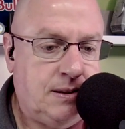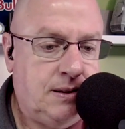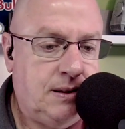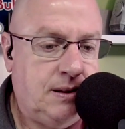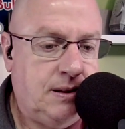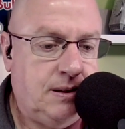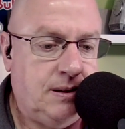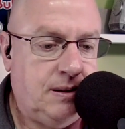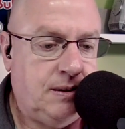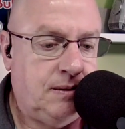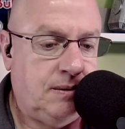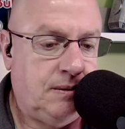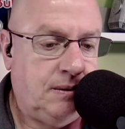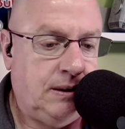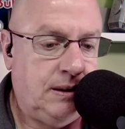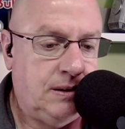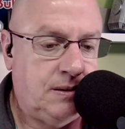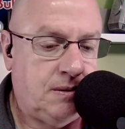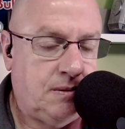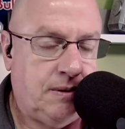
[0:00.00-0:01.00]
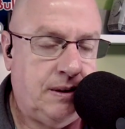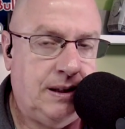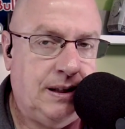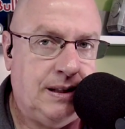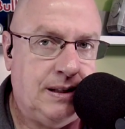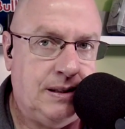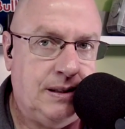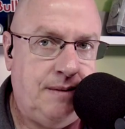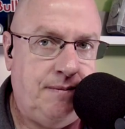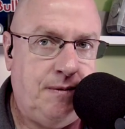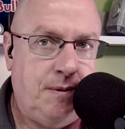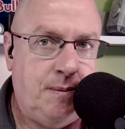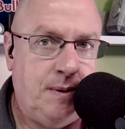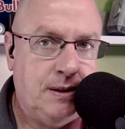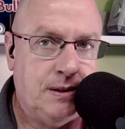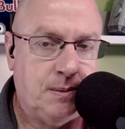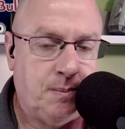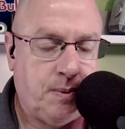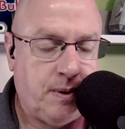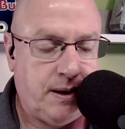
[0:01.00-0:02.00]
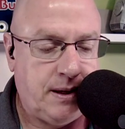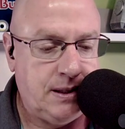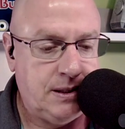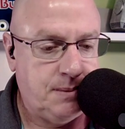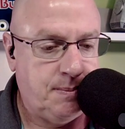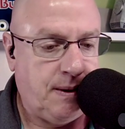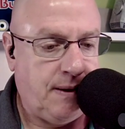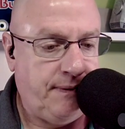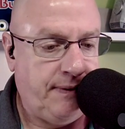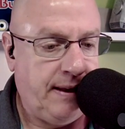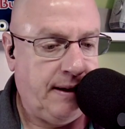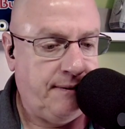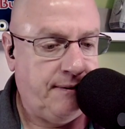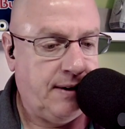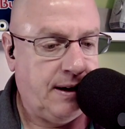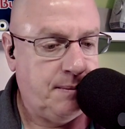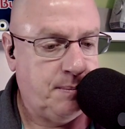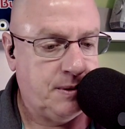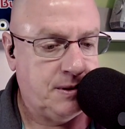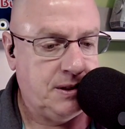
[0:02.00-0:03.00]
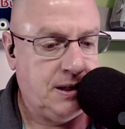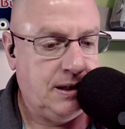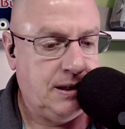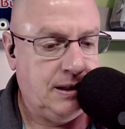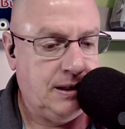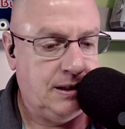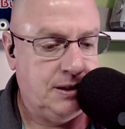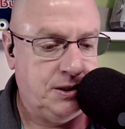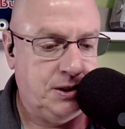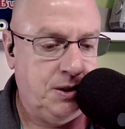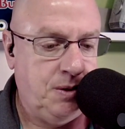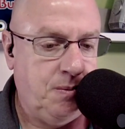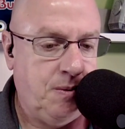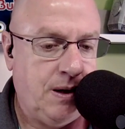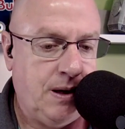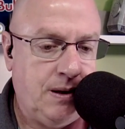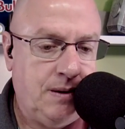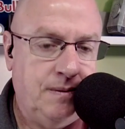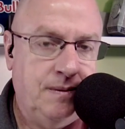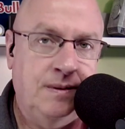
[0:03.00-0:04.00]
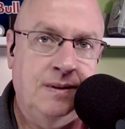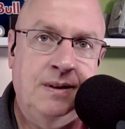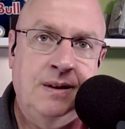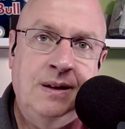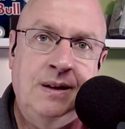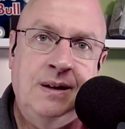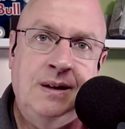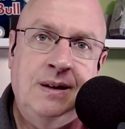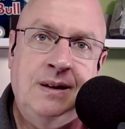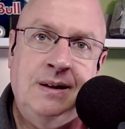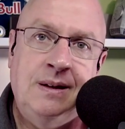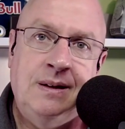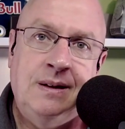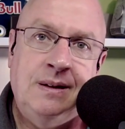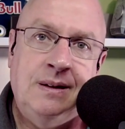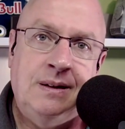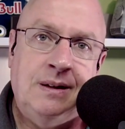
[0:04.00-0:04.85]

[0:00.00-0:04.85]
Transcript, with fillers: Uh, at least Cridland seemed to be surprised about the five percent issue so, on on the watch.